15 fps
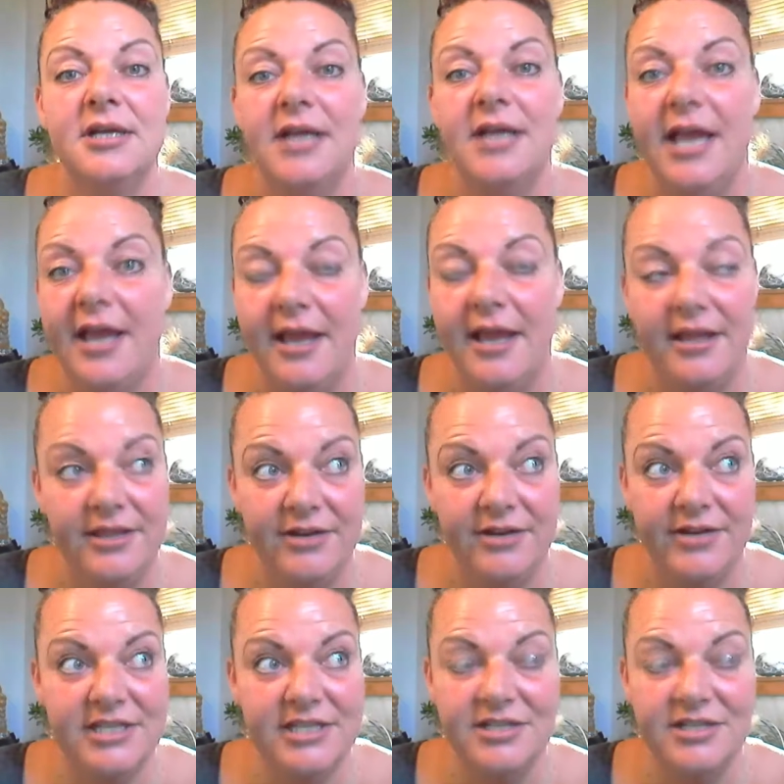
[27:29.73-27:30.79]
And
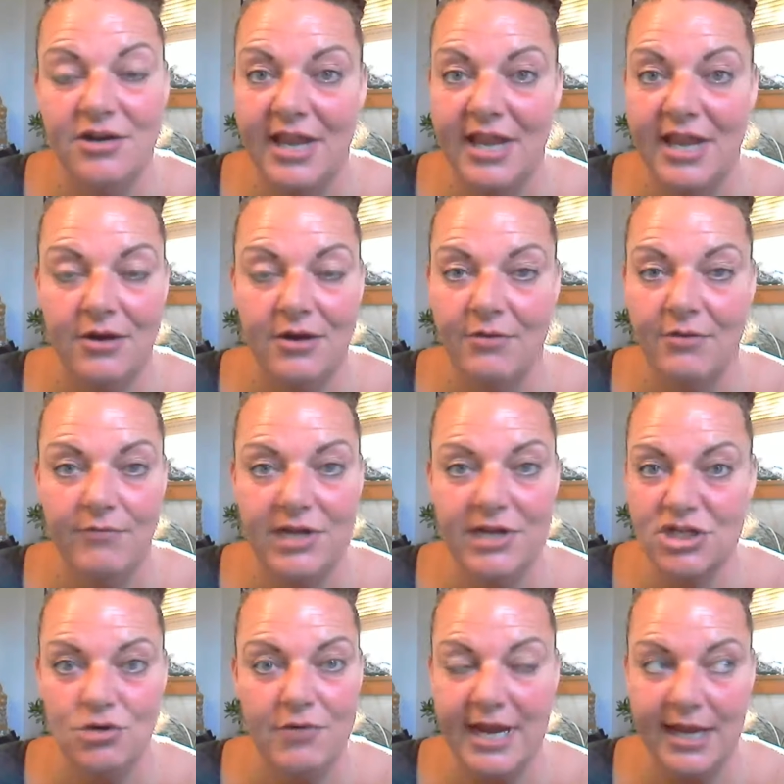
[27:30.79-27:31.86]
there is no get
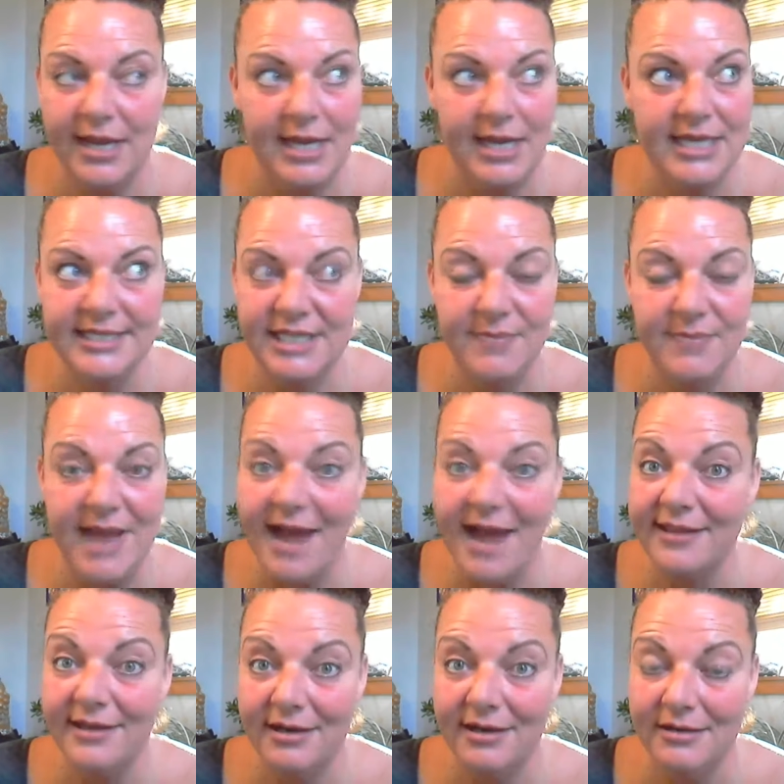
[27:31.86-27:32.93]
rich quick, easy
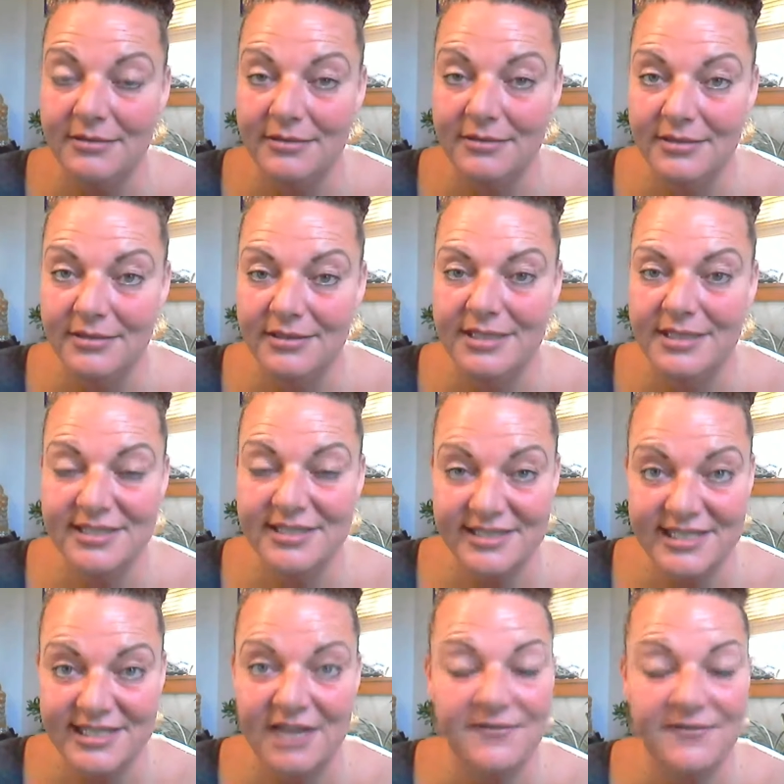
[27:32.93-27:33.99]
path here. This is
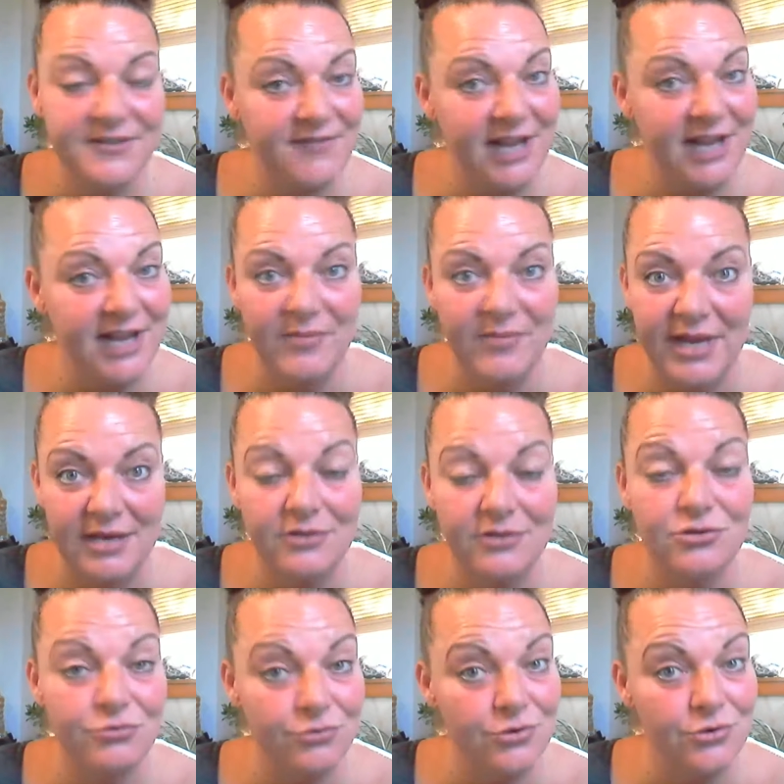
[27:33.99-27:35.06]
self-development,
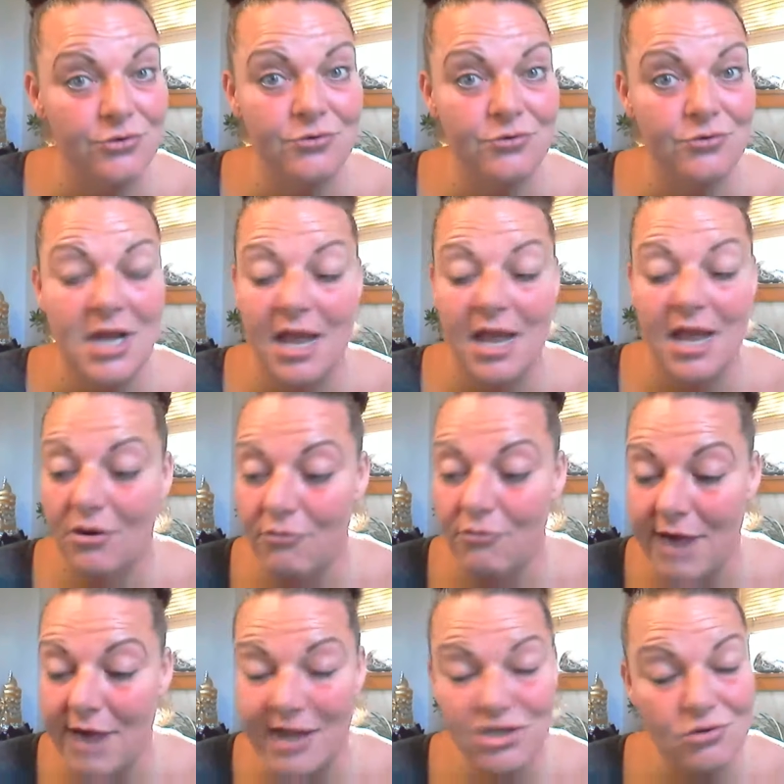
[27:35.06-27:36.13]
true
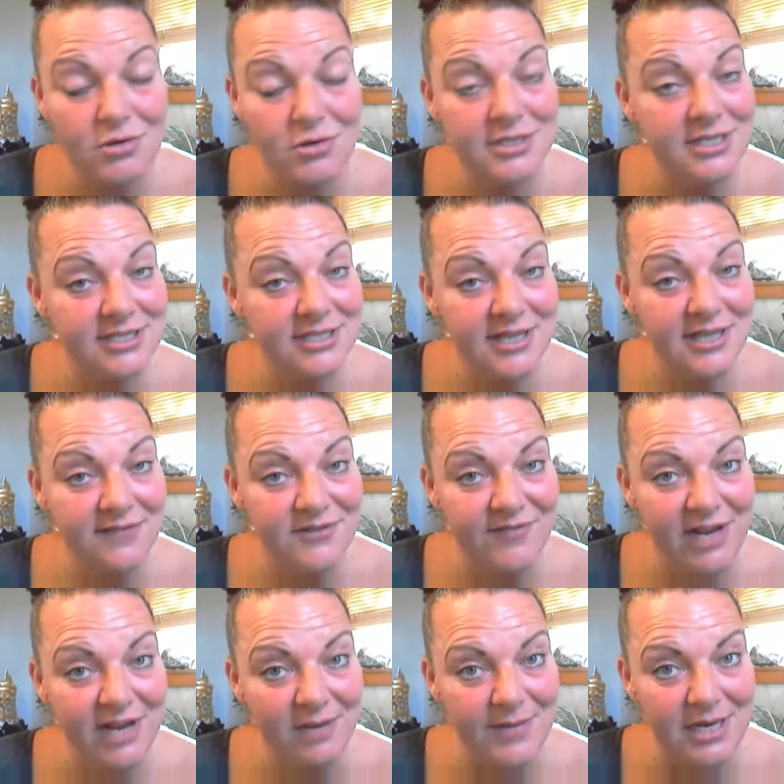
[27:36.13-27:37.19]
crash course in
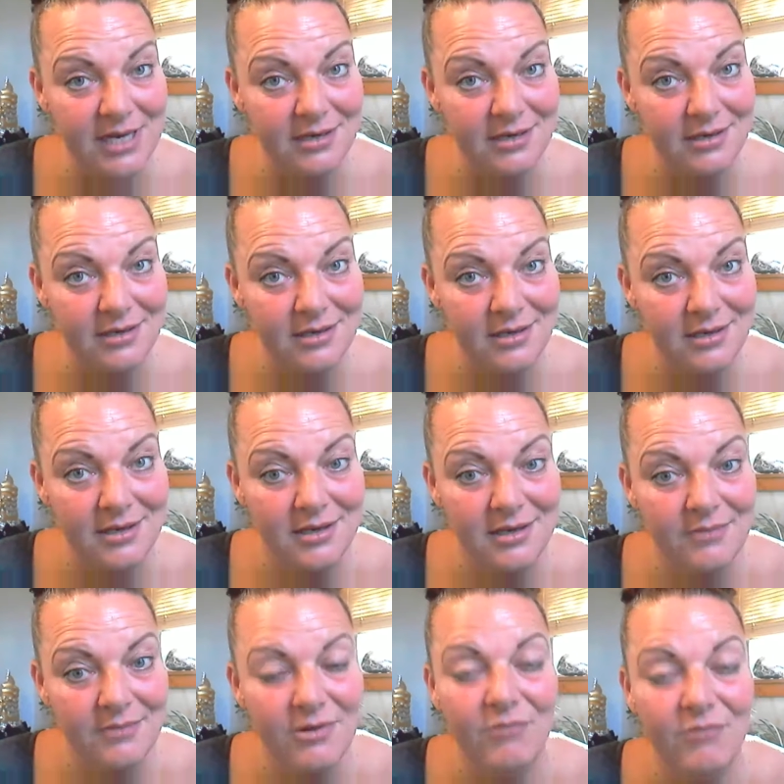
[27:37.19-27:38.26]
self-development.
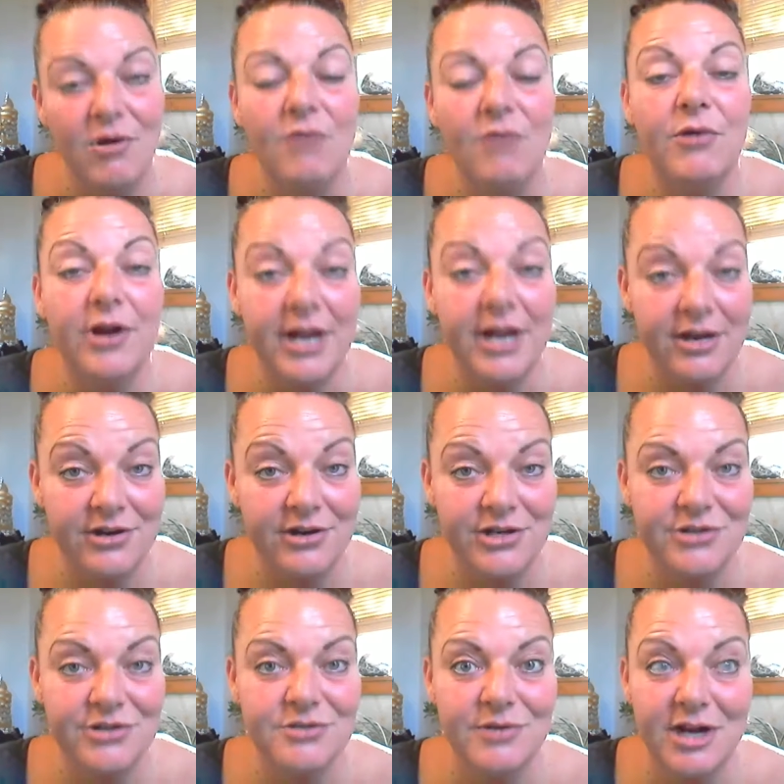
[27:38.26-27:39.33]
But what we're here to
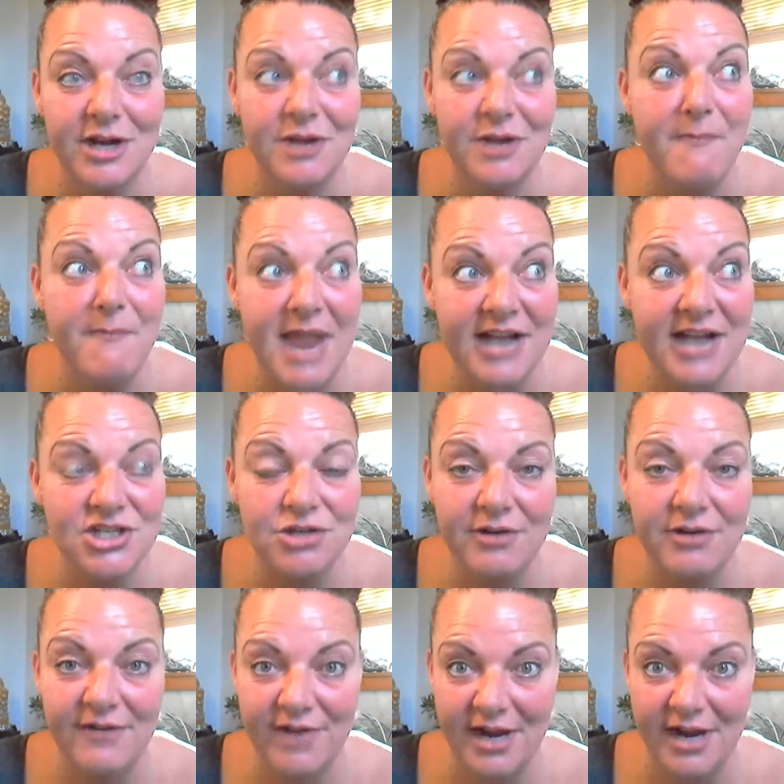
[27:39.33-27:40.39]
do is we're here to match
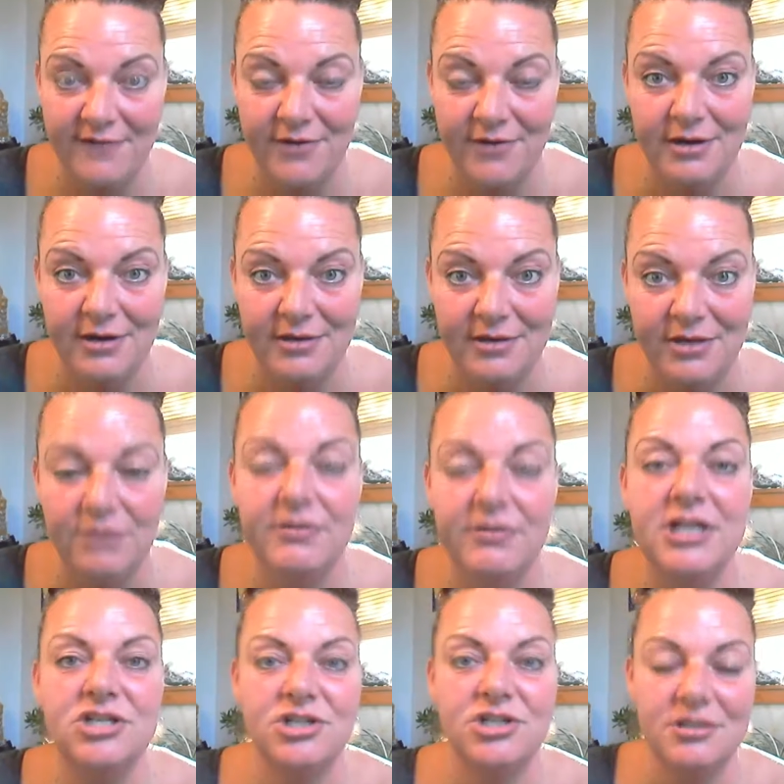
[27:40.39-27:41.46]
your every effort. You
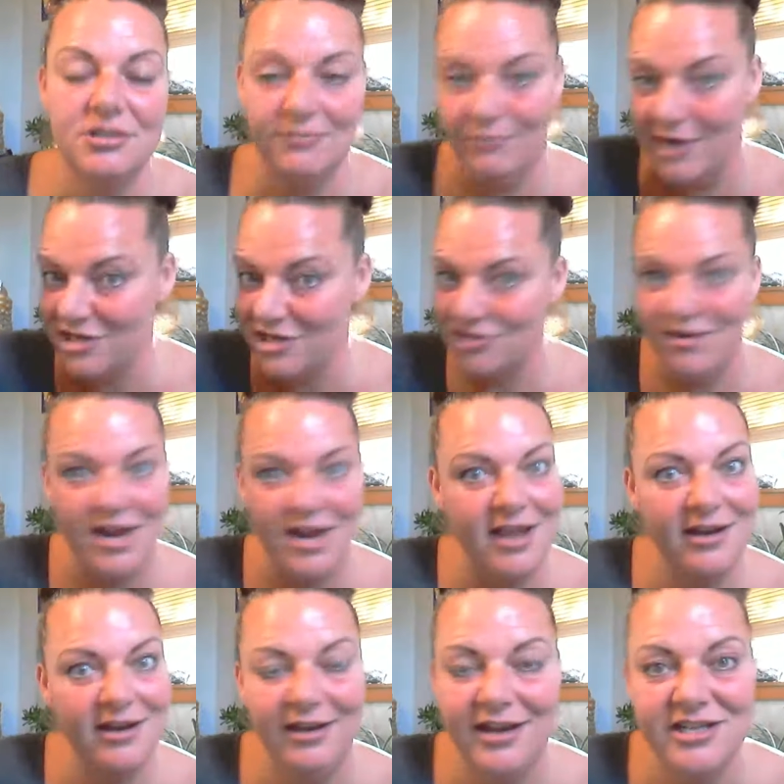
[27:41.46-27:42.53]
raise your
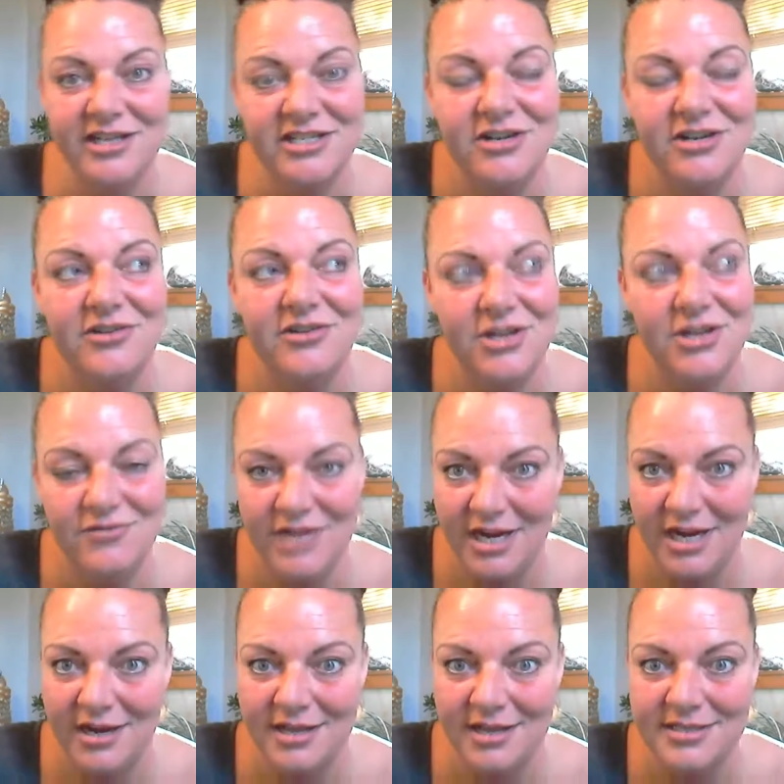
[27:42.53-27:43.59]
hand and let us know that you
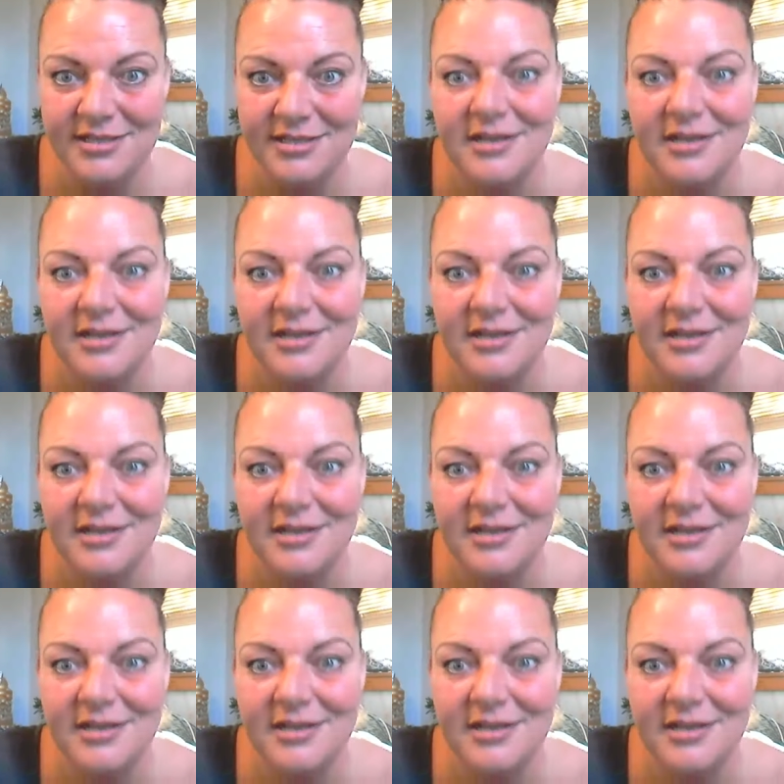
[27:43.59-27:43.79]
need us.